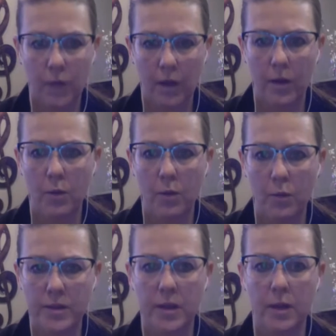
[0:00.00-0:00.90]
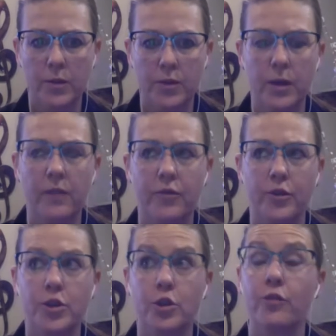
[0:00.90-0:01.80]
It was really for
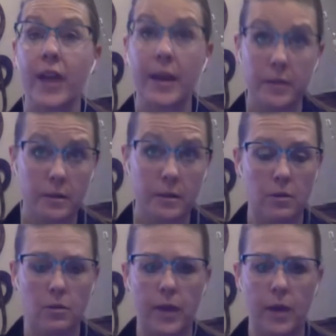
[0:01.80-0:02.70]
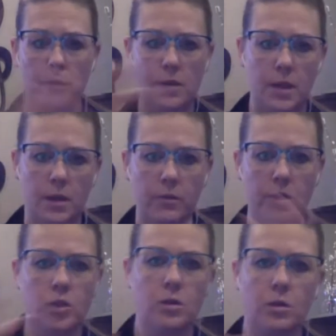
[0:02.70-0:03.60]
surveys, you know, that was the
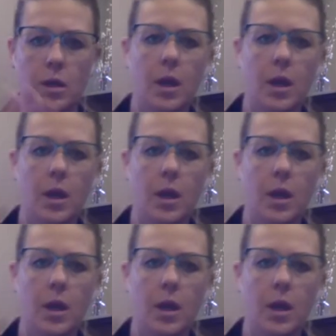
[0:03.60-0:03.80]
original,